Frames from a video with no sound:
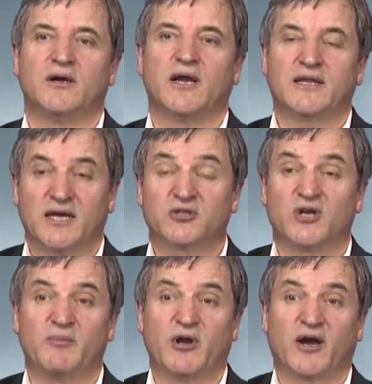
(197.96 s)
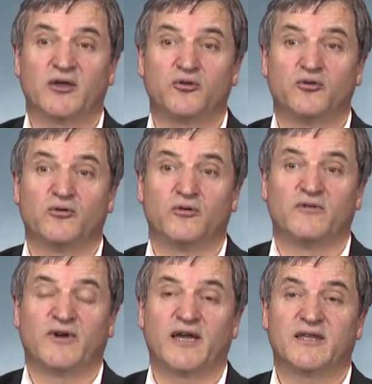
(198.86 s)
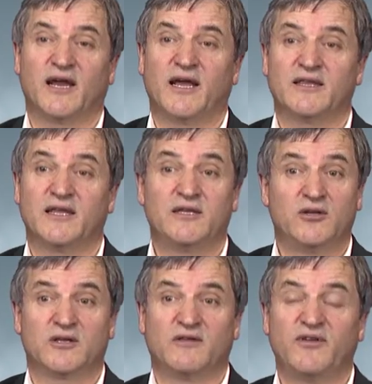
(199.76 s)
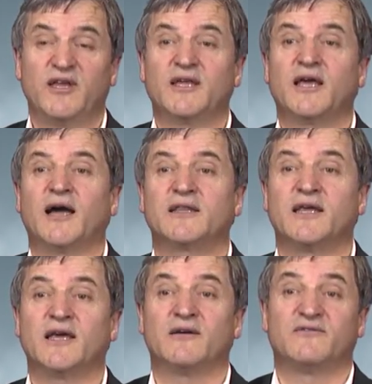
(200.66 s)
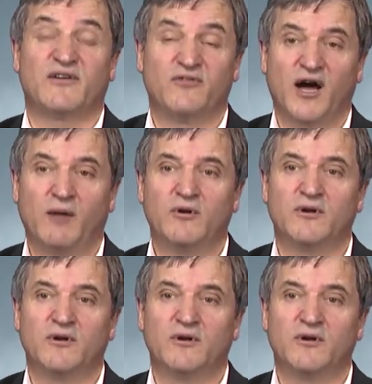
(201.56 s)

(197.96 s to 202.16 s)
linked with the uh, domestication process, and the